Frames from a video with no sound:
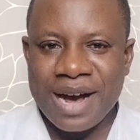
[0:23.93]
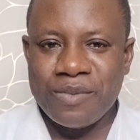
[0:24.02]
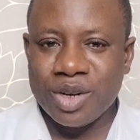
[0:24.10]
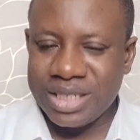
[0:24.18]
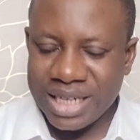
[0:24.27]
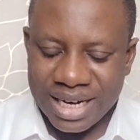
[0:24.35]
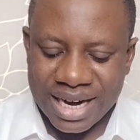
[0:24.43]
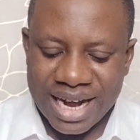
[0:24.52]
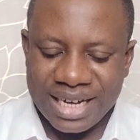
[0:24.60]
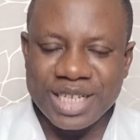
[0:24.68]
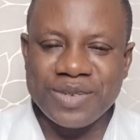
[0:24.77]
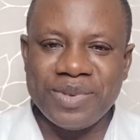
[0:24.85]
But
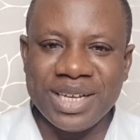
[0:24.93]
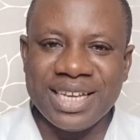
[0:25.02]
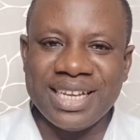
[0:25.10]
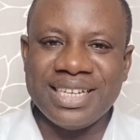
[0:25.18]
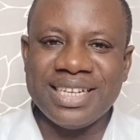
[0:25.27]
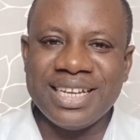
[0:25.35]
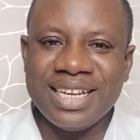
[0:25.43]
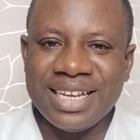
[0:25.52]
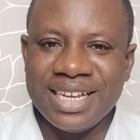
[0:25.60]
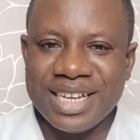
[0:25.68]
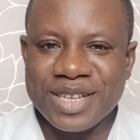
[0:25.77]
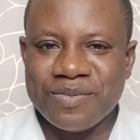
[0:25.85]
generally speaking,
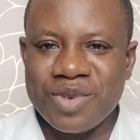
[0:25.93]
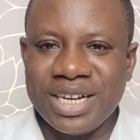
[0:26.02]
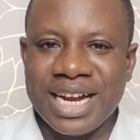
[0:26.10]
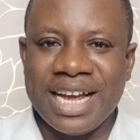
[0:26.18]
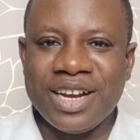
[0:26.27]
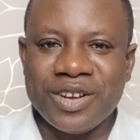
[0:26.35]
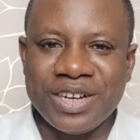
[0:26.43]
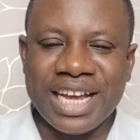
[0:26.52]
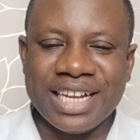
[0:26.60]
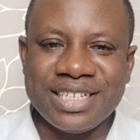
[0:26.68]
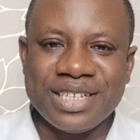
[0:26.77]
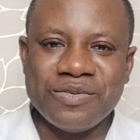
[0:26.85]
it's mother-in-law
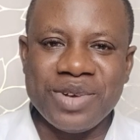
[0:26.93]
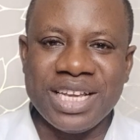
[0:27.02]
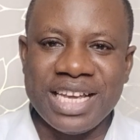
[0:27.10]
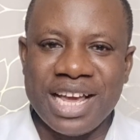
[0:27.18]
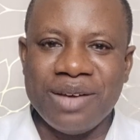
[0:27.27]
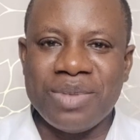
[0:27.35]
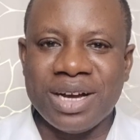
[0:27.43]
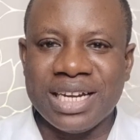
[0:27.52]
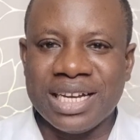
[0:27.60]
that we hear about.